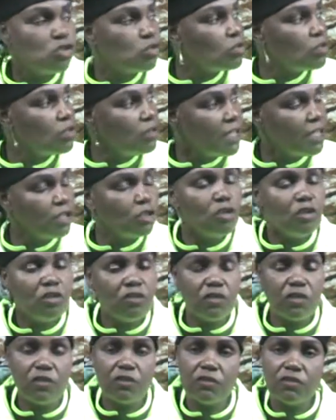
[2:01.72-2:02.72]
should go and go
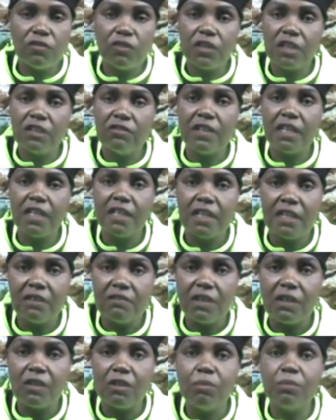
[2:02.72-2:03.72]
forever and
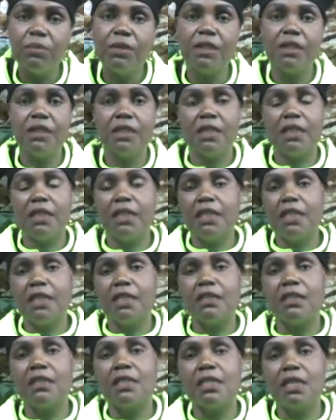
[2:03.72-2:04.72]
never, completely ready
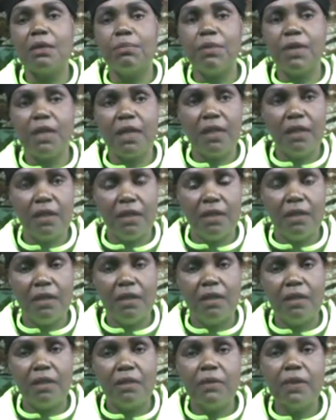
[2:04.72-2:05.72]
to disappear.
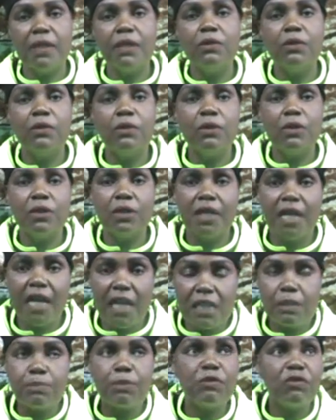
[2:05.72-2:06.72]
When you could
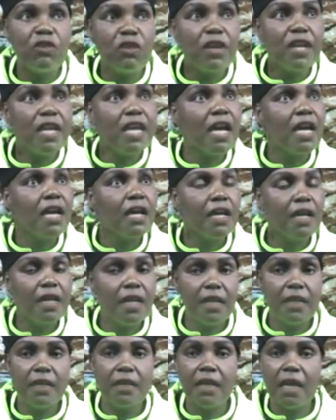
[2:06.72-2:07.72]
gasp for air
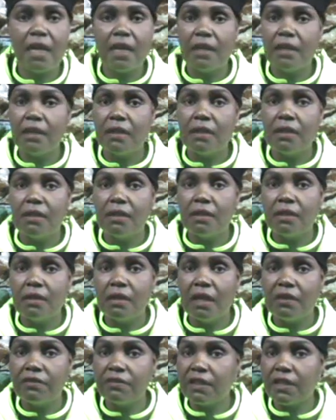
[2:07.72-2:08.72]
and
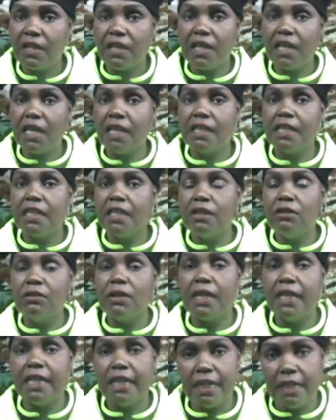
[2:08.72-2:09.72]
after a day you
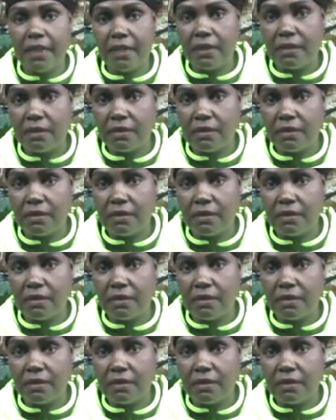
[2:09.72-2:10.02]
are dead.